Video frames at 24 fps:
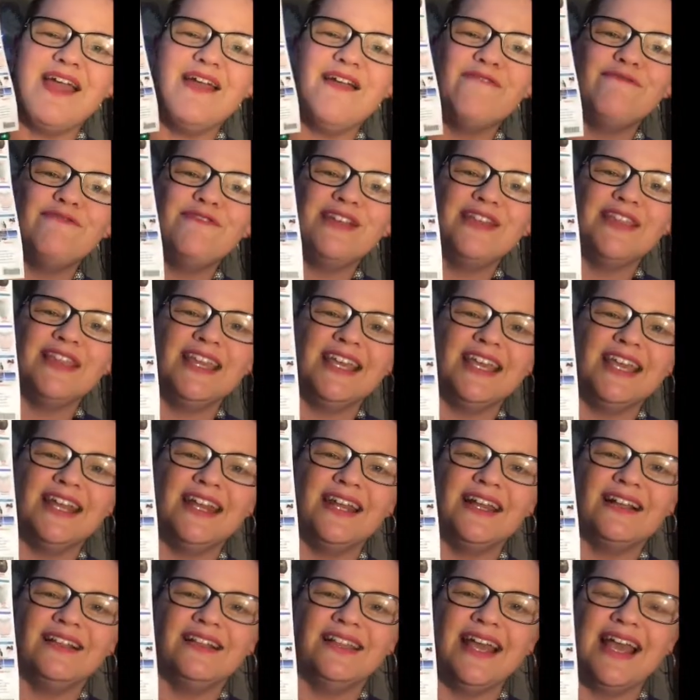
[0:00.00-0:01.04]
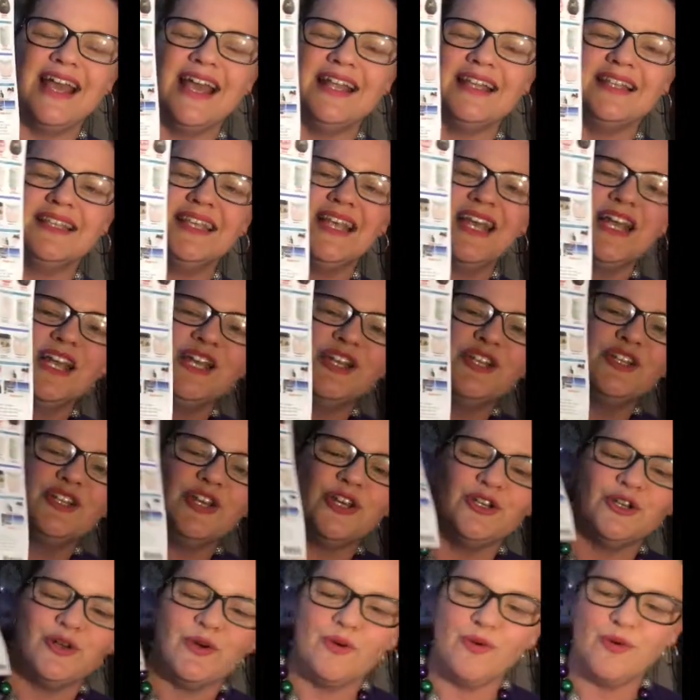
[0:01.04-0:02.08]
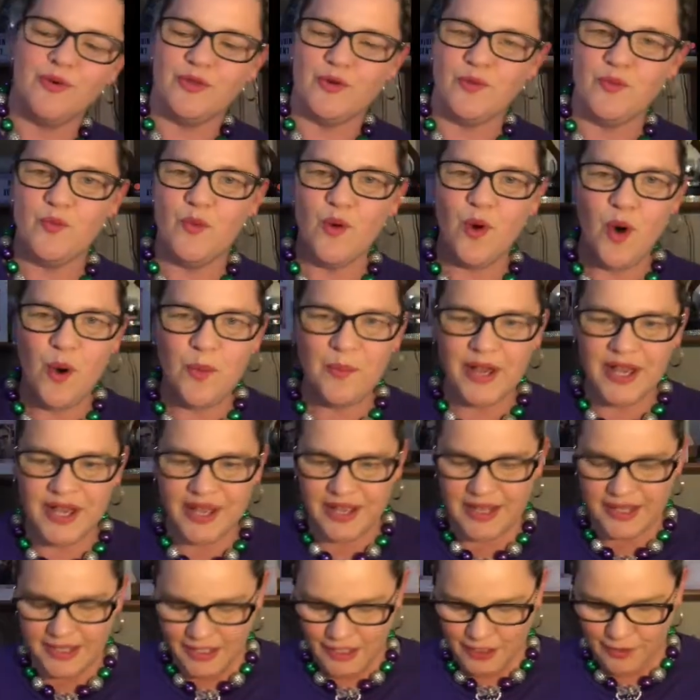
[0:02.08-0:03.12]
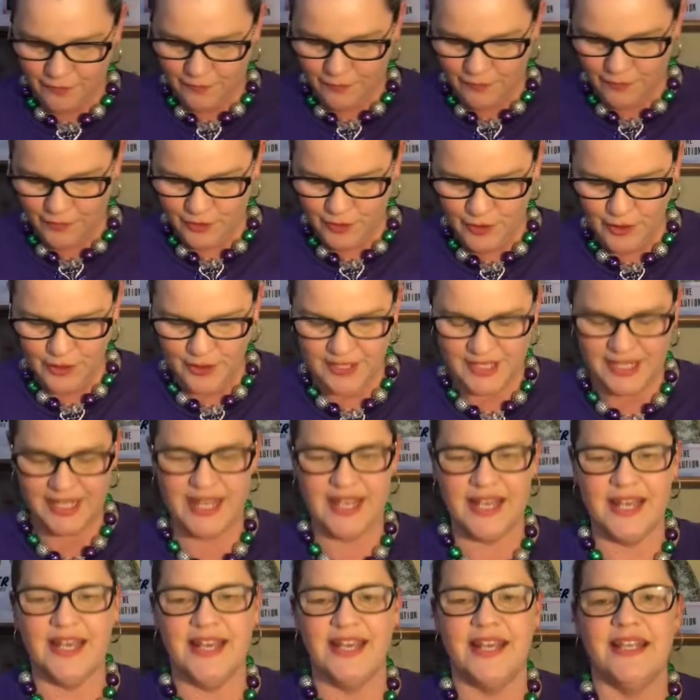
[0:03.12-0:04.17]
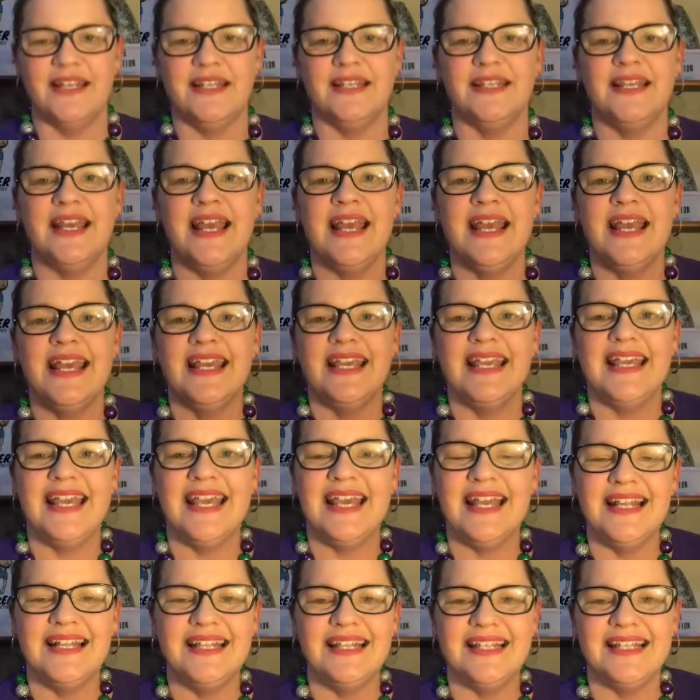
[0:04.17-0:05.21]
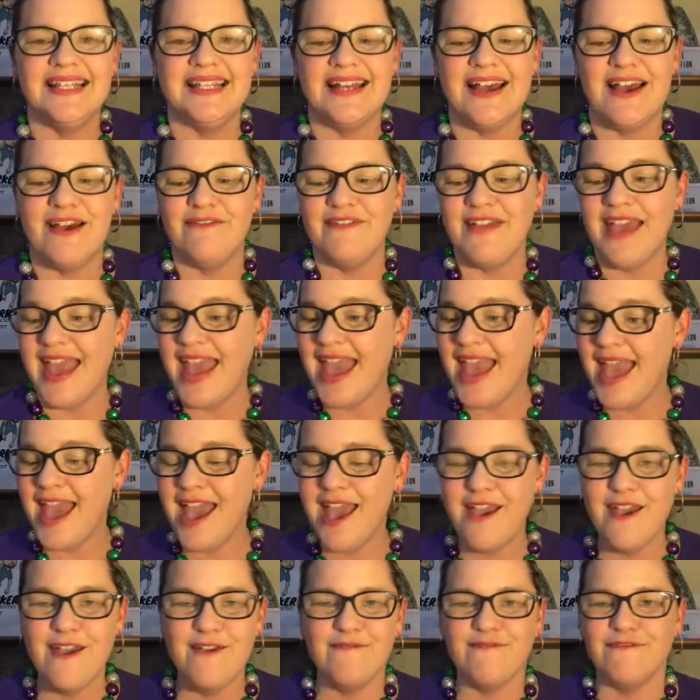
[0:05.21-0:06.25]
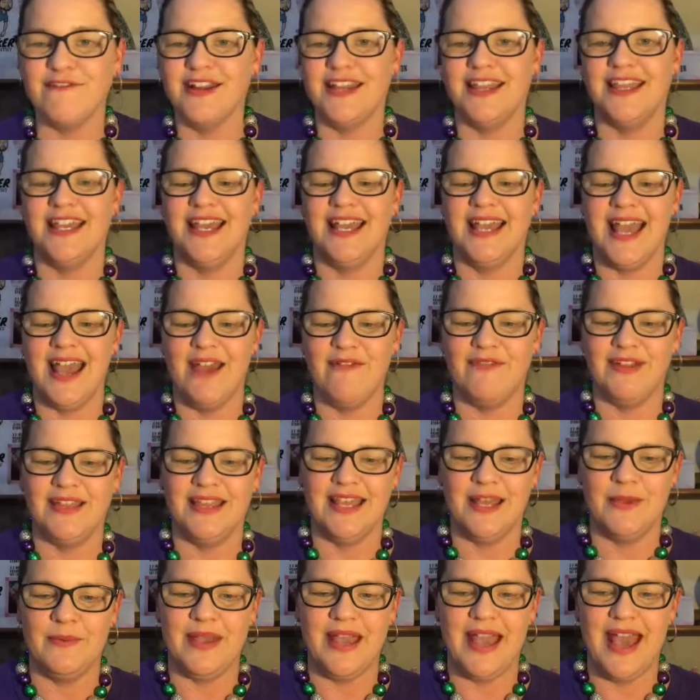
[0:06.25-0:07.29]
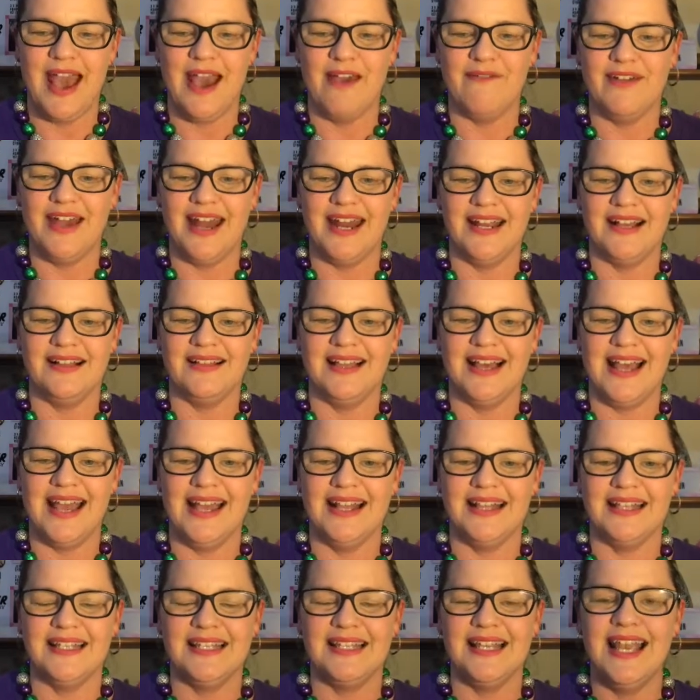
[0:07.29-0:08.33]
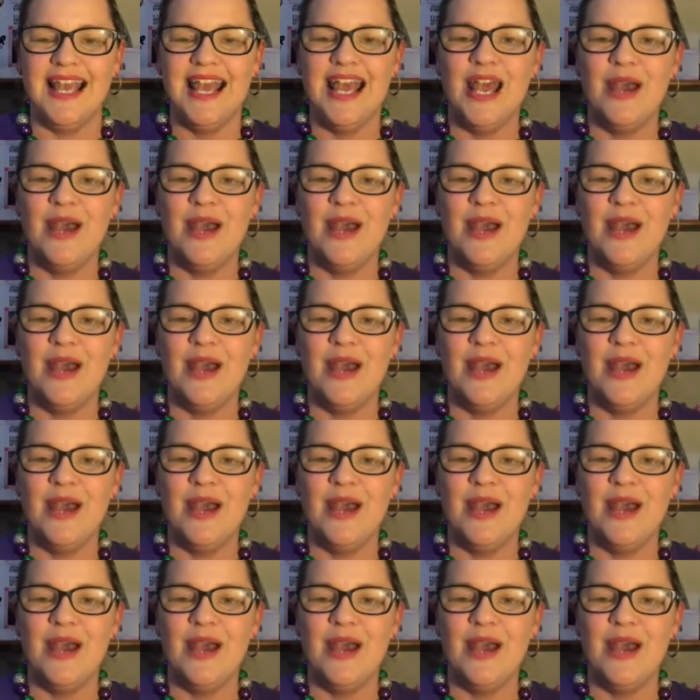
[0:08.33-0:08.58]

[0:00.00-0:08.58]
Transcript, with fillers: Everything at a glance. Shows you all the warmers, diffusers, kids stuff, everything, everything we have at a glance.